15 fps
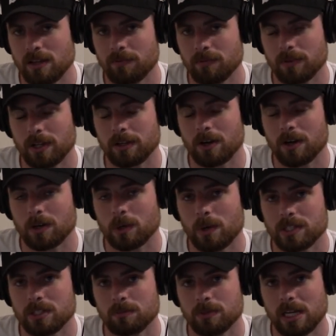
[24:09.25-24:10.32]
I feel like aren't
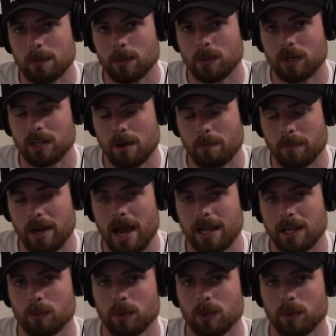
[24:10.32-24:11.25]
going to be able to come back.